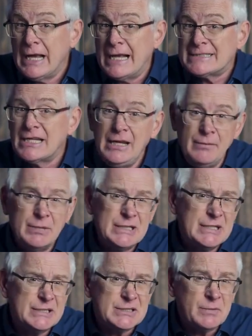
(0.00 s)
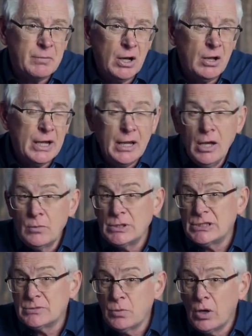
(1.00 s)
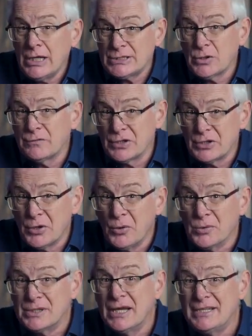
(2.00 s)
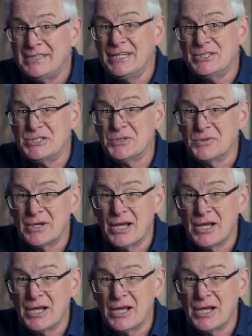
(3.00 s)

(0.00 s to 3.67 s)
has a limited supply, which is why it's often called digital